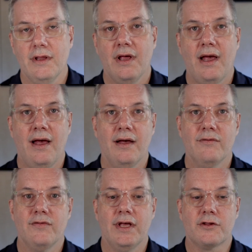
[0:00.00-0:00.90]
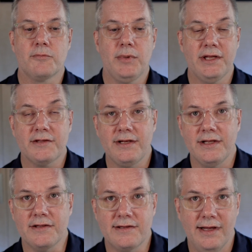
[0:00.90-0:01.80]
have
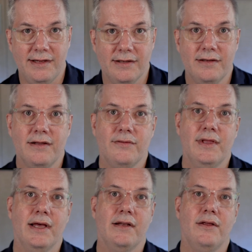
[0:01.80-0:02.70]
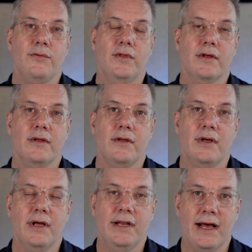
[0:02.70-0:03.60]
explicitly stated that the
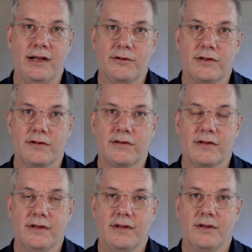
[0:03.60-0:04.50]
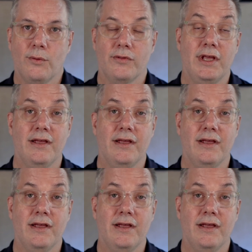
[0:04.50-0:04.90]
analysis or the